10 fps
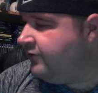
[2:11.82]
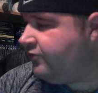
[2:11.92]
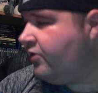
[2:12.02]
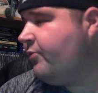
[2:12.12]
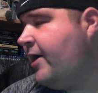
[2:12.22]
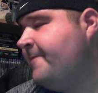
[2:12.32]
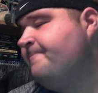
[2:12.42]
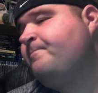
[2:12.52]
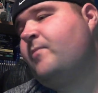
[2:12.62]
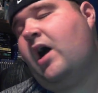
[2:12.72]
So anyway,
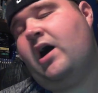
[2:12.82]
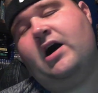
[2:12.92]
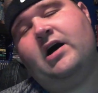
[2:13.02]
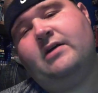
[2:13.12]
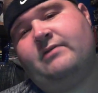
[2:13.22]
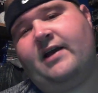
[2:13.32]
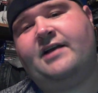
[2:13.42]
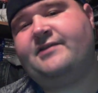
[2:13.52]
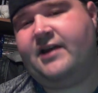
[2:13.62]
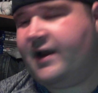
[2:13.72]
like
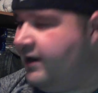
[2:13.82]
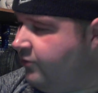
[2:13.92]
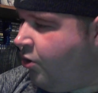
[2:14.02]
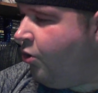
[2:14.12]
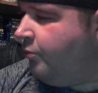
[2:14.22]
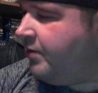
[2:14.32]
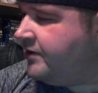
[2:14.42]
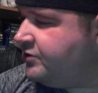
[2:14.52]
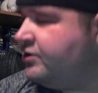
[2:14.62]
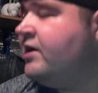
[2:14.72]
I said, I got a whole
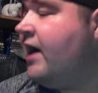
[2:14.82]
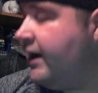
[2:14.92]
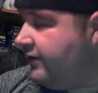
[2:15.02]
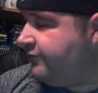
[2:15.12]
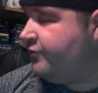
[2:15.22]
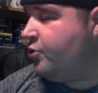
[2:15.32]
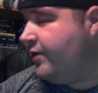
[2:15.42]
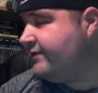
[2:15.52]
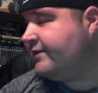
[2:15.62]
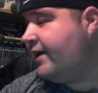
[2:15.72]
bunch. I got a few
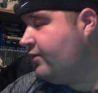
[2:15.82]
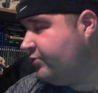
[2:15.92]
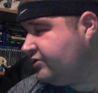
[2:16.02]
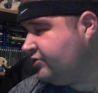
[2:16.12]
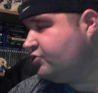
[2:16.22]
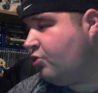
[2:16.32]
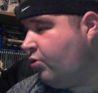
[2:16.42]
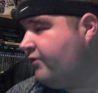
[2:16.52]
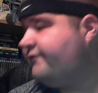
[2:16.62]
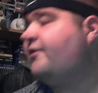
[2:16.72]
in today, which I'll
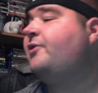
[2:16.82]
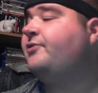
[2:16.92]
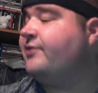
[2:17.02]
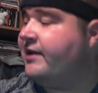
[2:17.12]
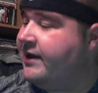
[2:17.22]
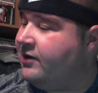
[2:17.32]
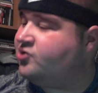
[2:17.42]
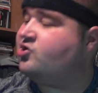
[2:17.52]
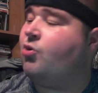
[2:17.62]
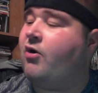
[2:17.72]
show off first, and then I'll
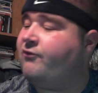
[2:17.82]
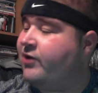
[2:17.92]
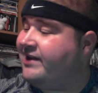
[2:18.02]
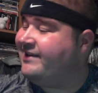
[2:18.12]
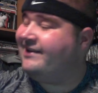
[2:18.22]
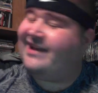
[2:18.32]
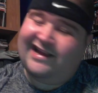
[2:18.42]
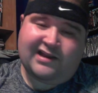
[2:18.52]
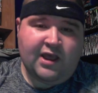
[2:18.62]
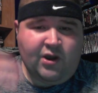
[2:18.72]
show off what I did
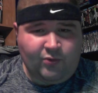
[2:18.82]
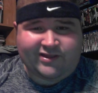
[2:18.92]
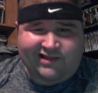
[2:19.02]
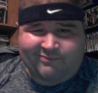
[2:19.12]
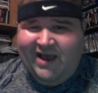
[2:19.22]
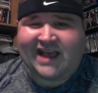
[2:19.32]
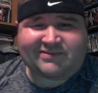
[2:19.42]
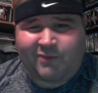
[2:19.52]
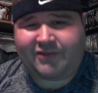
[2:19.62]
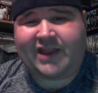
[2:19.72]
get within the
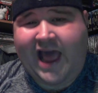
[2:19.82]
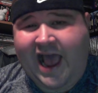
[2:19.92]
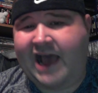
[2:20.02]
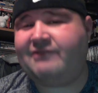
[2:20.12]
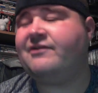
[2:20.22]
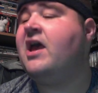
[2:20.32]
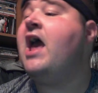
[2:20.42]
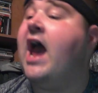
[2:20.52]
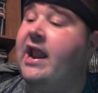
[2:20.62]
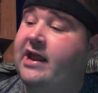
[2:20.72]
past month and a half,
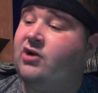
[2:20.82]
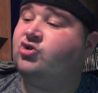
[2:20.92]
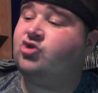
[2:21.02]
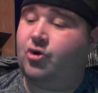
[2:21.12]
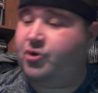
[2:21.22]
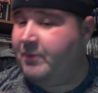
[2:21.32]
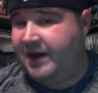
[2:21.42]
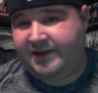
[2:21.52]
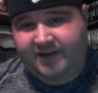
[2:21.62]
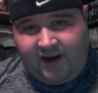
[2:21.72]
and then I'll show you
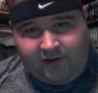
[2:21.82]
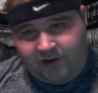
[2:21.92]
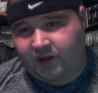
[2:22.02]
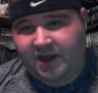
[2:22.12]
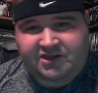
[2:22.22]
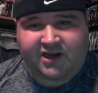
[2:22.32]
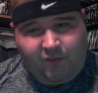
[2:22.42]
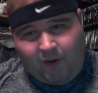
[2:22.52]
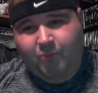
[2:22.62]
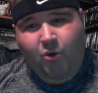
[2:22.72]
my entire collection.
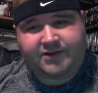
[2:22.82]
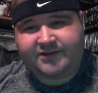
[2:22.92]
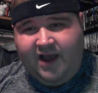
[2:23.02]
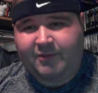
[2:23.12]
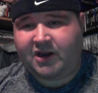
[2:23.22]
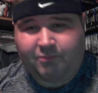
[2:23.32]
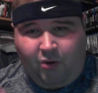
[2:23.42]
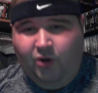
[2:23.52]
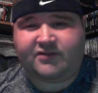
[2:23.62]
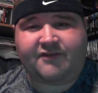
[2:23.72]
At one point in time, I'm going to
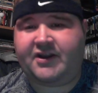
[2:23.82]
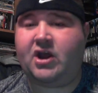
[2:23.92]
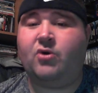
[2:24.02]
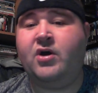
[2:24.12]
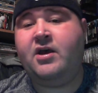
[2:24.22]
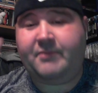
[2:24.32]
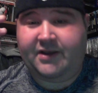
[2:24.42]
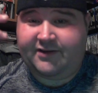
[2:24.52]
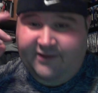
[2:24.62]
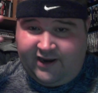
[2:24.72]
pause the video
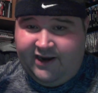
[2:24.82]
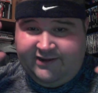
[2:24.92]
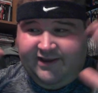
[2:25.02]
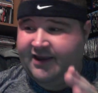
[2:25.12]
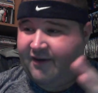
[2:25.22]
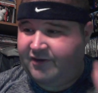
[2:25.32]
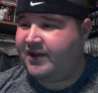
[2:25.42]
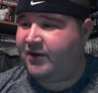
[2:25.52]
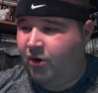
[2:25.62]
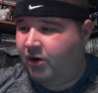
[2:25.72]
because then I got to take
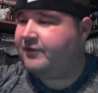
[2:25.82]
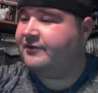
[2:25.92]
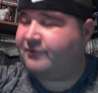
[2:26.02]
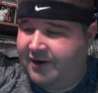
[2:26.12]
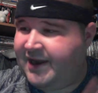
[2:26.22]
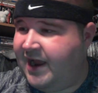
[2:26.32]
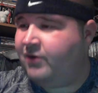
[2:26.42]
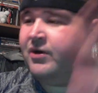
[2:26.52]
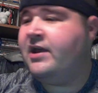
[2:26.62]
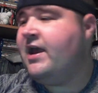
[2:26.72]
everything off, because right
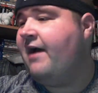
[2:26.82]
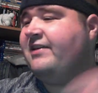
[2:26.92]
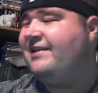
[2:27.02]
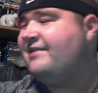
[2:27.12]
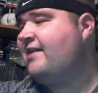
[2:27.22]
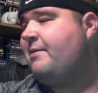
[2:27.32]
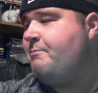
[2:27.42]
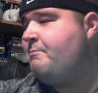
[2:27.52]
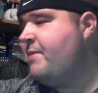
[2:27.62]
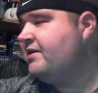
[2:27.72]
now everything's
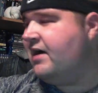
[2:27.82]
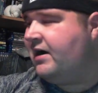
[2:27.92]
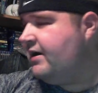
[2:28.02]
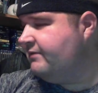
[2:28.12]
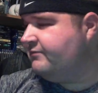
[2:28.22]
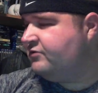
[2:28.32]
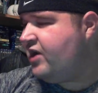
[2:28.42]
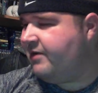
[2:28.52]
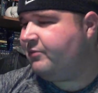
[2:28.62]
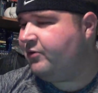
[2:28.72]
kind of
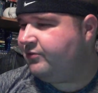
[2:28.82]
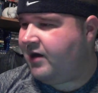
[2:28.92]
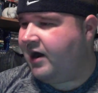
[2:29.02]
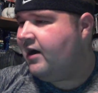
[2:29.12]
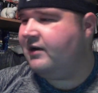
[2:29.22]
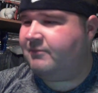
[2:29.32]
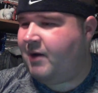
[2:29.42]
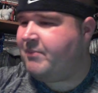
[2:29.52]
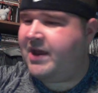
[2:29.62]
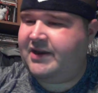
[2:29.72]
jambled on
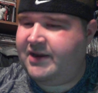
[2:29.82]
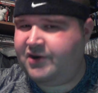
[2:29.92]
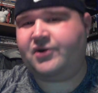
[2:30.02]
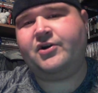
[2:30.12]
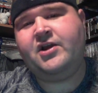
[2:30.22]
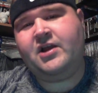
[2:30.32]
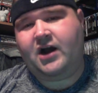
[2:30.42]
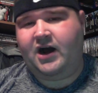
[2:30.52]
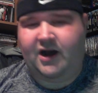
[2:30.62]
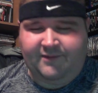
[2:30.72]
my bed here,
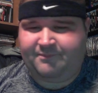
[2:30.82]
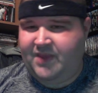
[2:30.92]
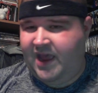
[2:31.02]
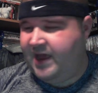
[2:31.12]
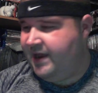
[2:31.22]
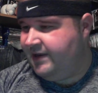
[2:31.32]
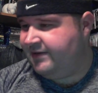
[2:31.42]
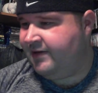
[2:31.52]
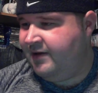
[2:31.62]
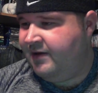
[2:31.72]

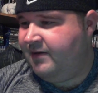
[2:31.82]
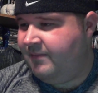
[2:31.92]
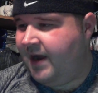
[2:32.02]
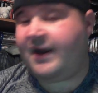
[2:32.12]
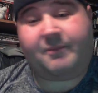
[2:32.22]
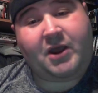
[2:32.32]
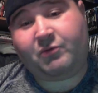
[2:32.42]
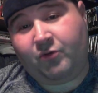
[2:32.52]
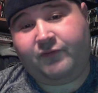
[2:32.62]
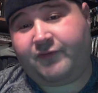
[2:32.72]
and I got to make
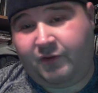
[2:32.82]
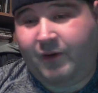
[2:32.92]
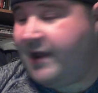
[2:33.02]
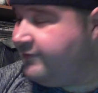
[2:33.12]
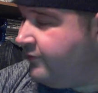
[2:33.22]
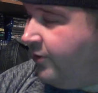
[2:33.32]
room for the rest. So